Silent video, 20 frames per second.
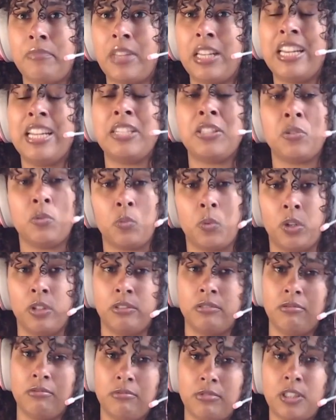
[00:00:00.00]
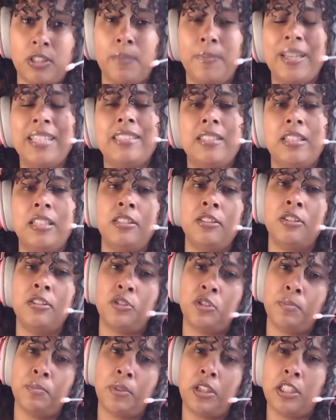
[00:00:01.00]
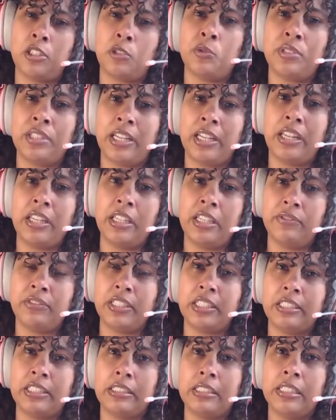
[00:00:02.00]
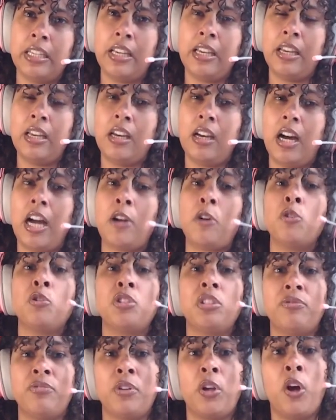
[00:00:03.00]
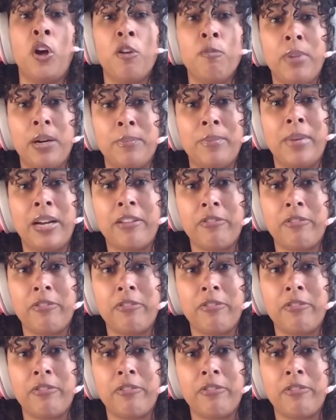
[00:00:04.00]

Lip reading: later on. So basically the Zumba class was in the evening. I got driven home by my